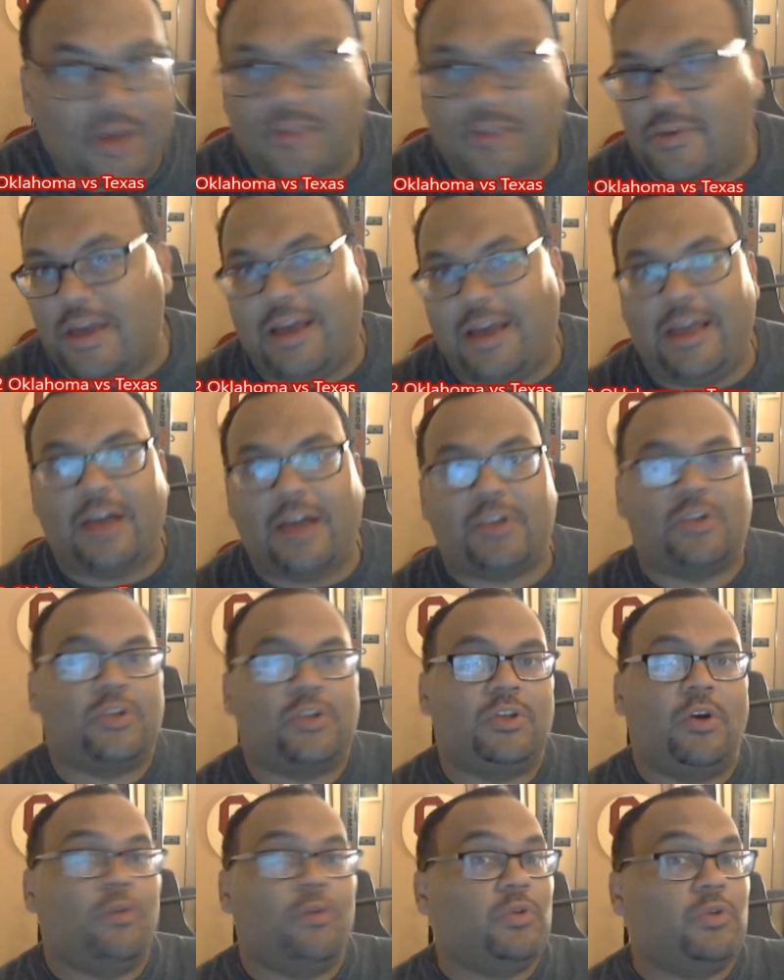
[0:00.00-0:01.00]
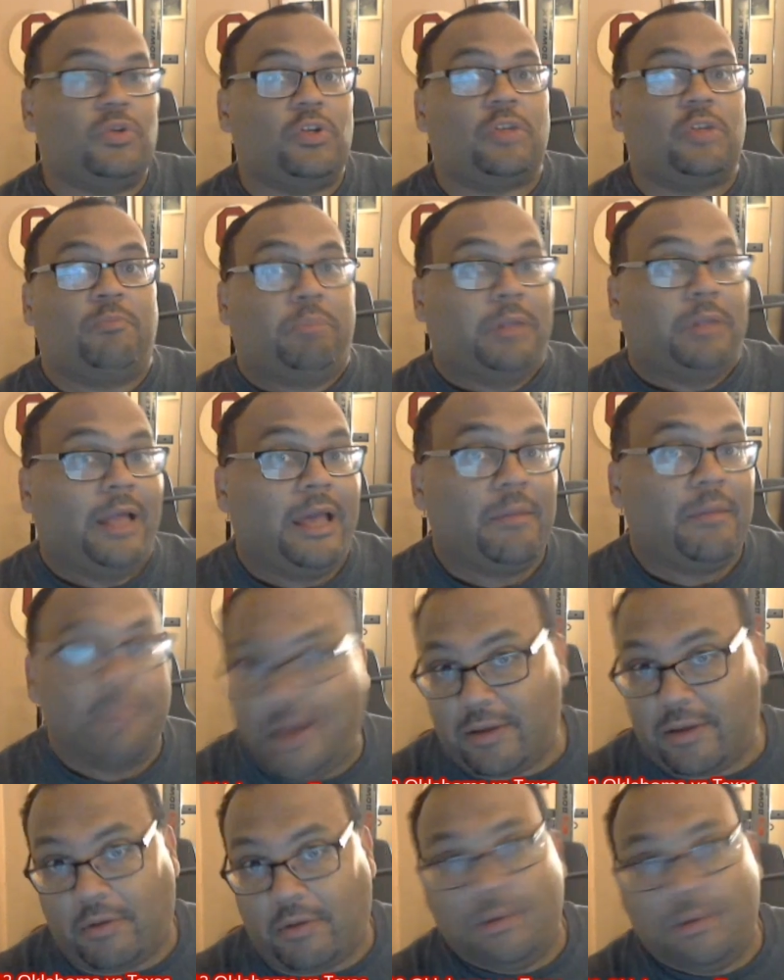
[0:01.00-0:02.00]
It's not X's and O's. It's just playing
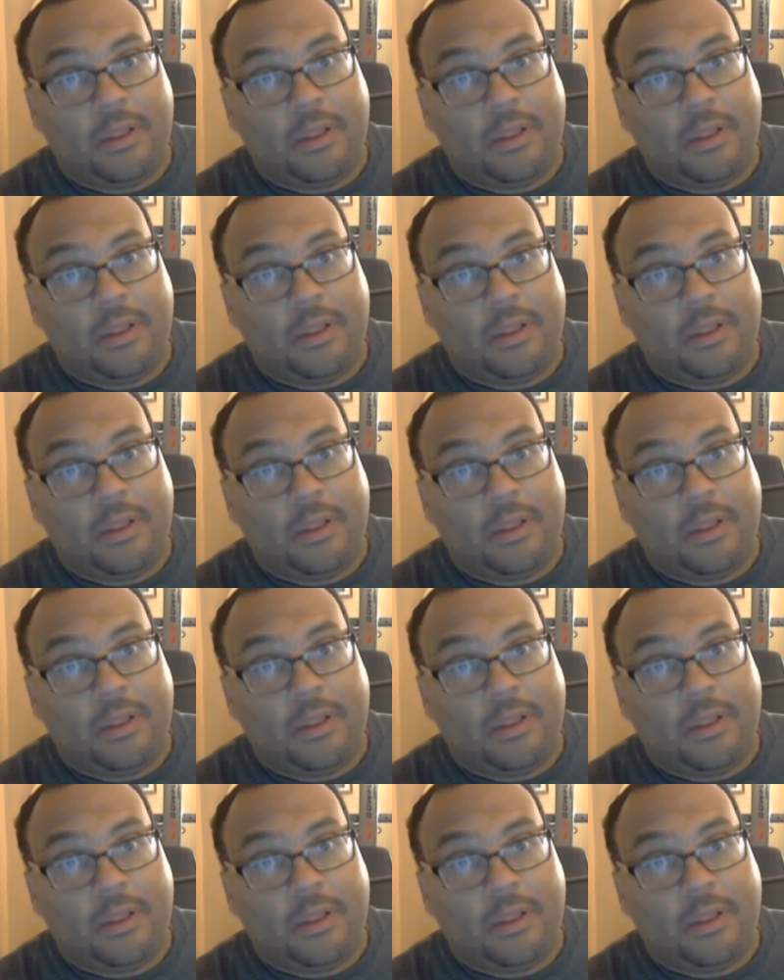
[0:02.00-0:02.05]
better.